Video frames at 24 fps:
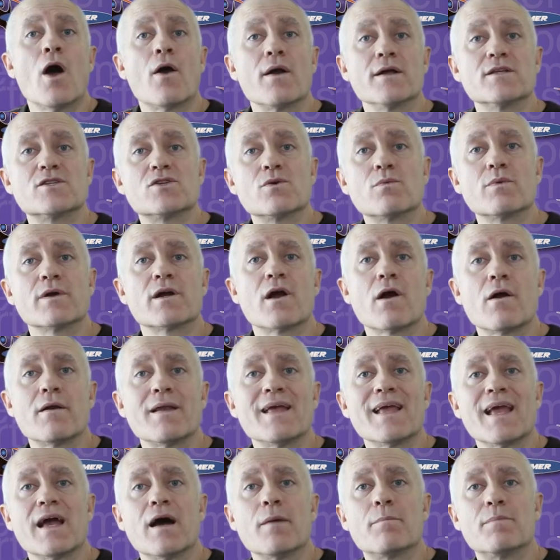All right, so
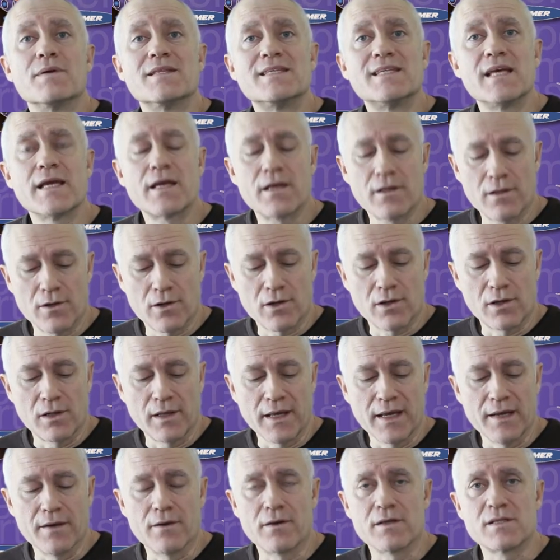regarding a particular
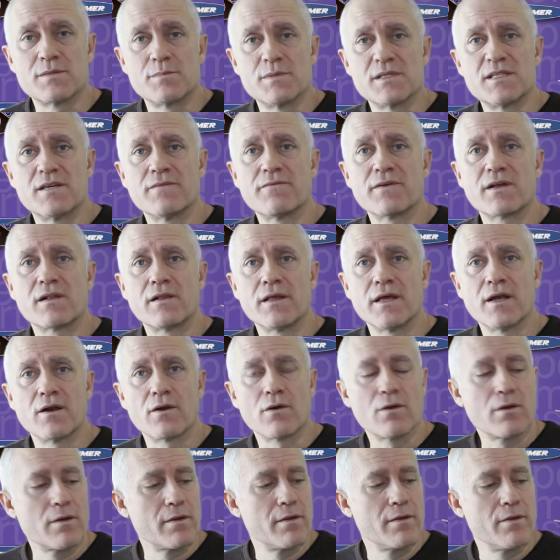cleaner, a specific
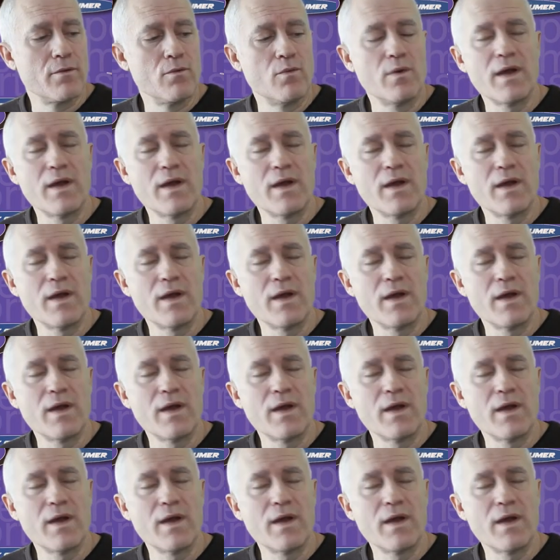cleaner,